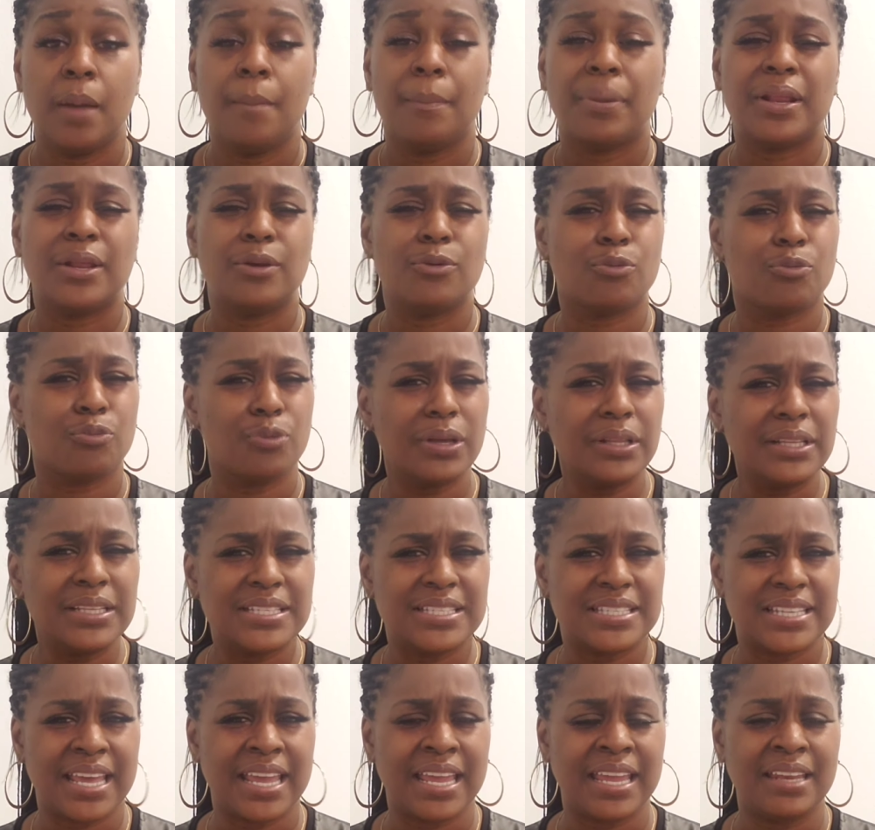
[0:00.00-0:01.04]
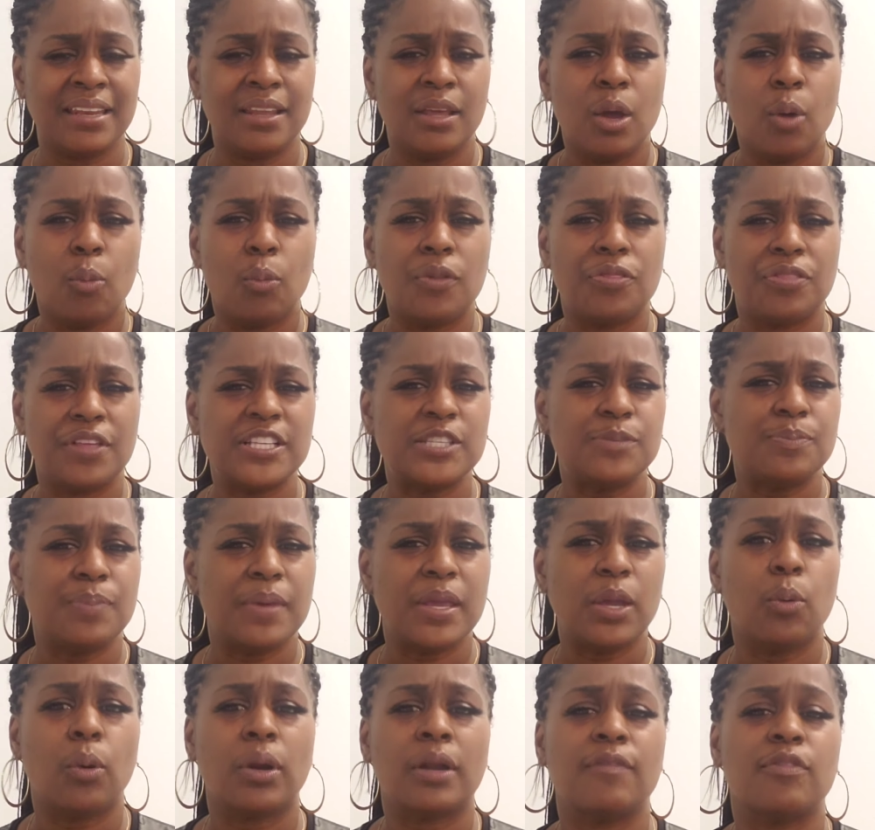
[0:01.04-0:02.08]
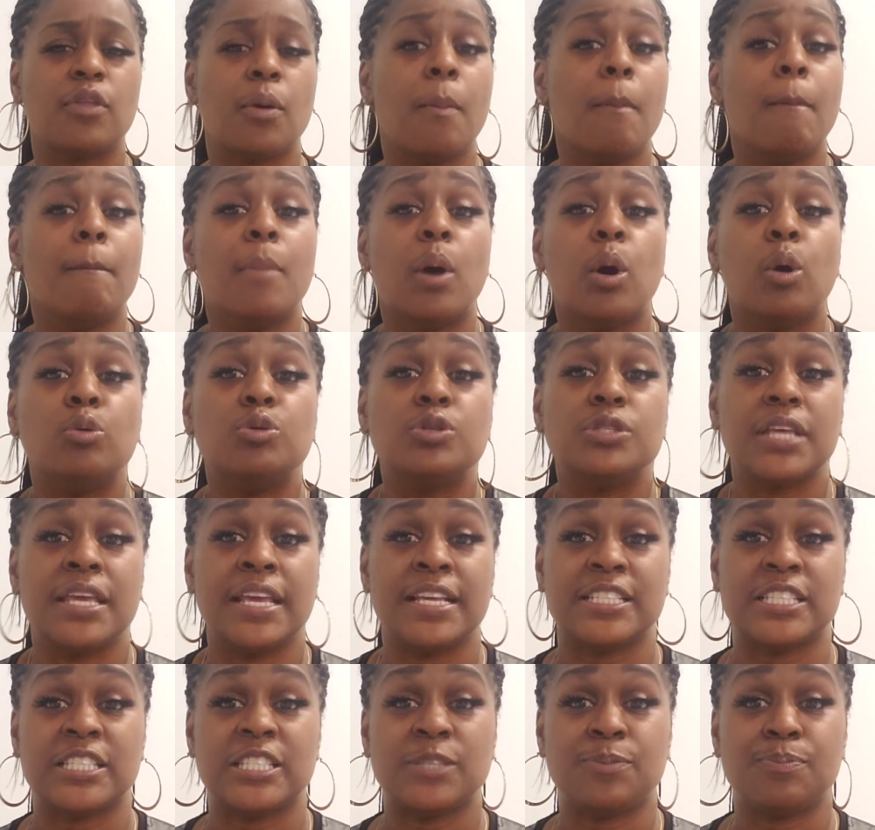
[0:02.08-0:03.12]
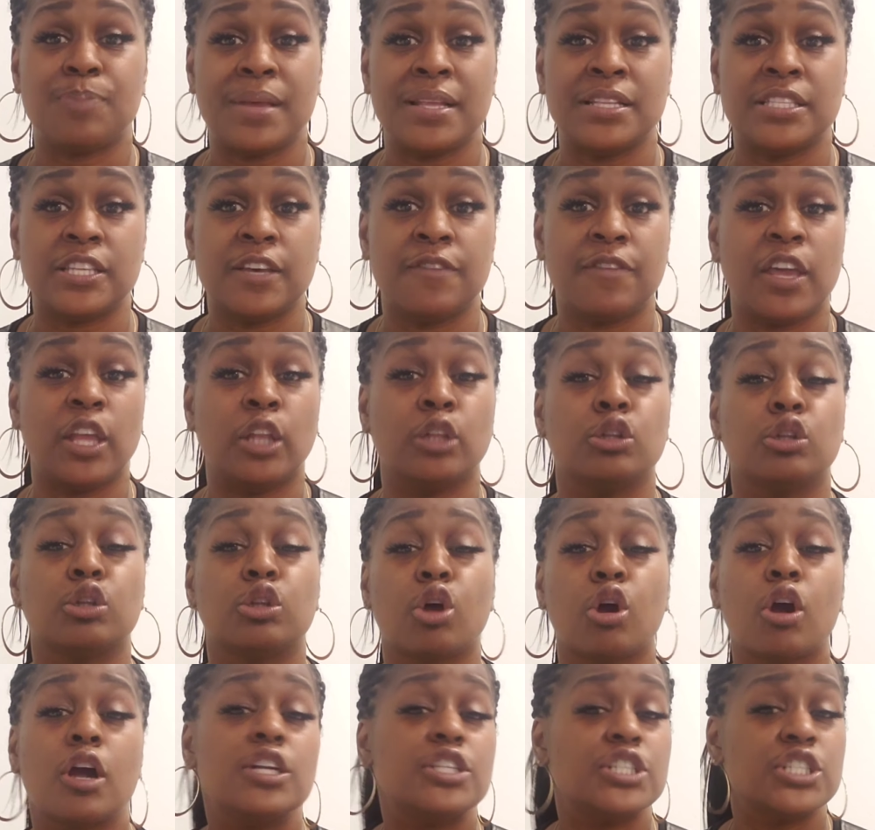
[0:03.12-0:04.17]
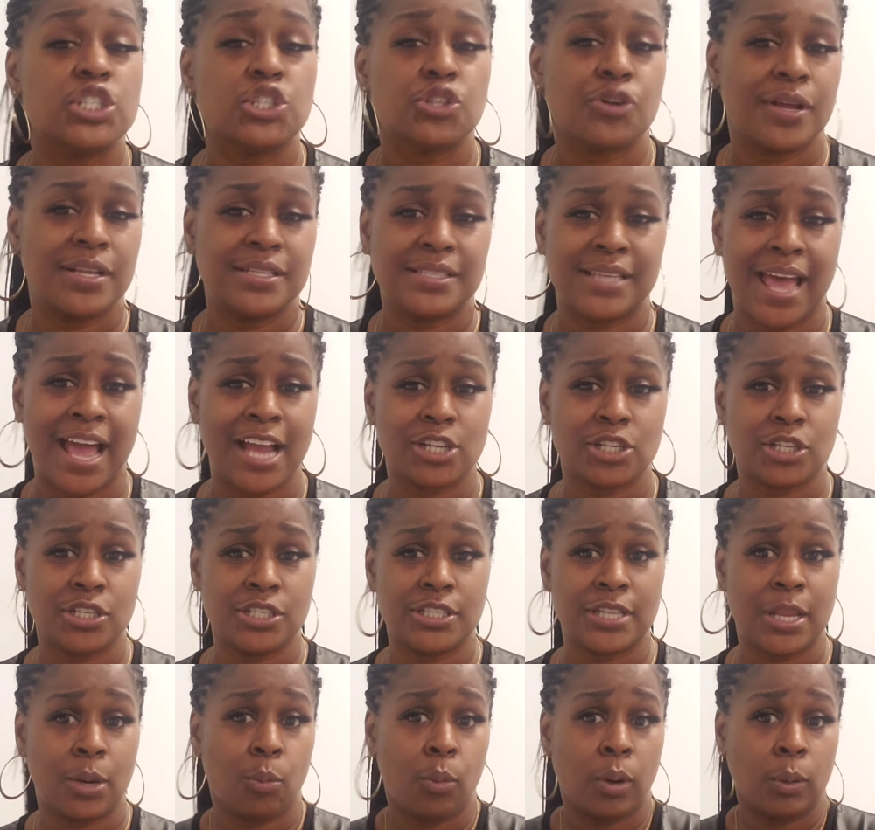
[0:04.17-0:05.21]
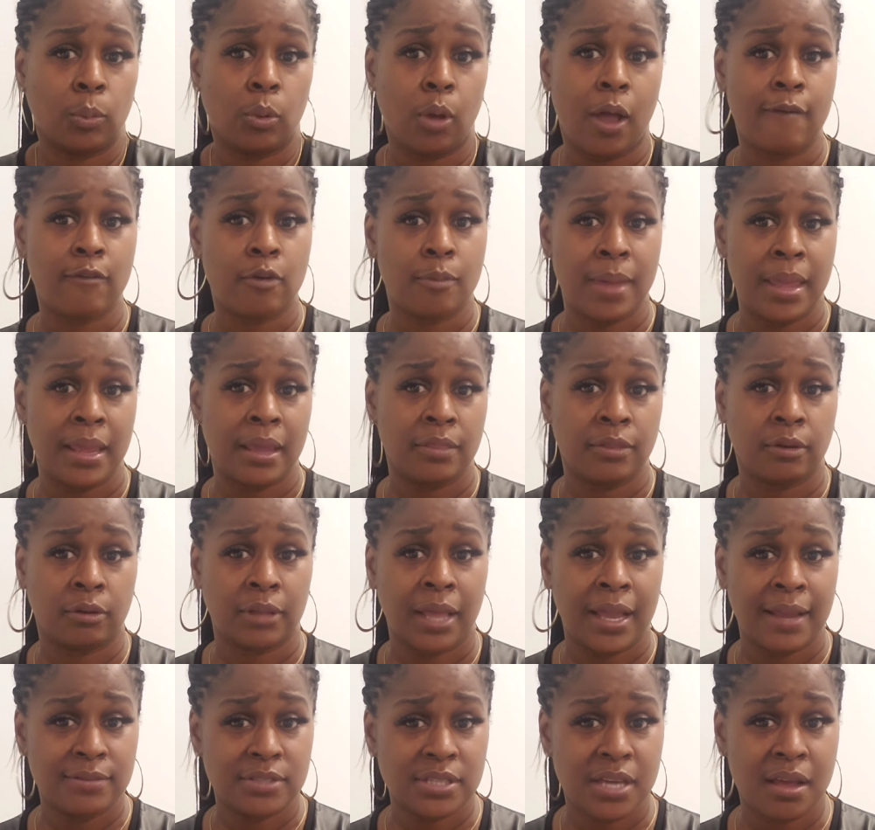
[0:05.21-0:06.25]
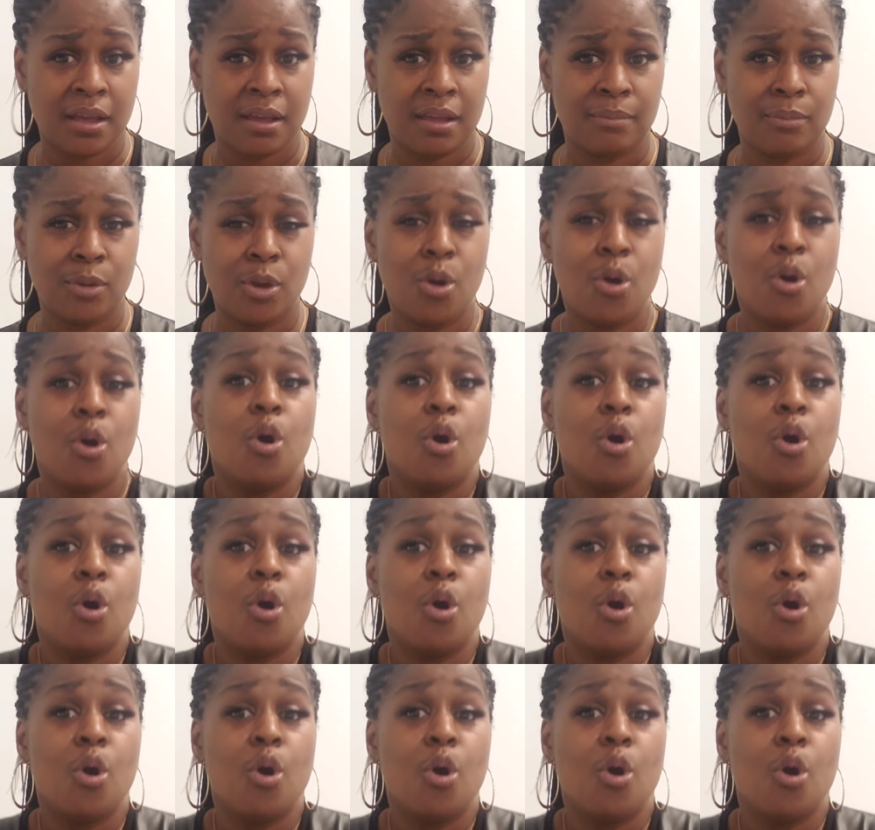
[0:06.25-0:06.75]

But in real estate, with this being one of the most expensive and largest transactions that one will ever make in their lifetime,